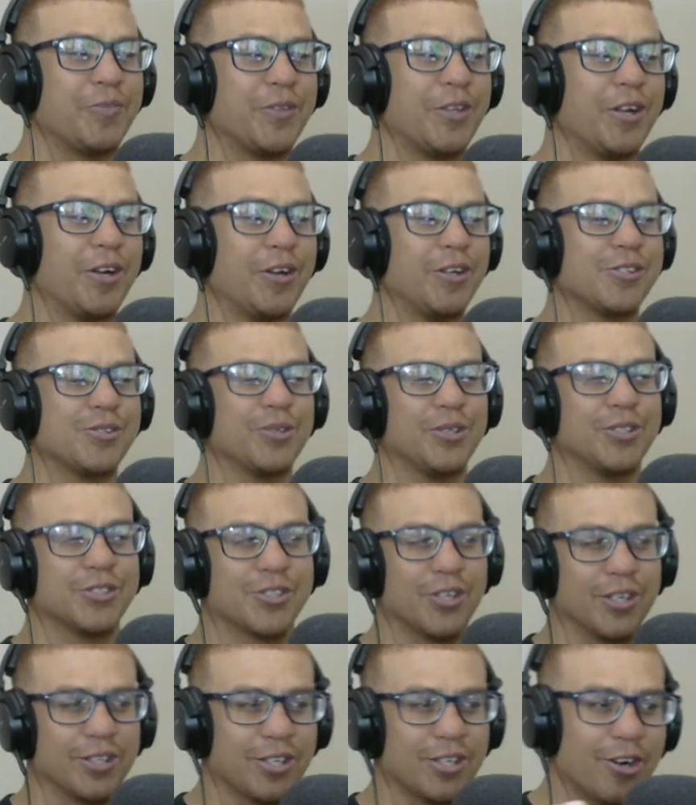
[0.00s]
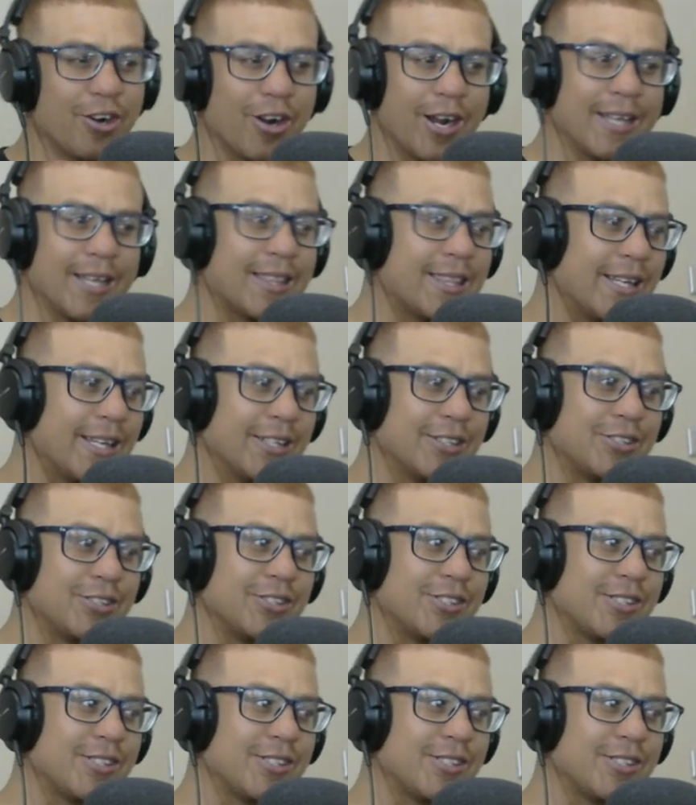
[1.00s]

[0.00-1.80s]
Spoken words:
You know, he's always got the right thing to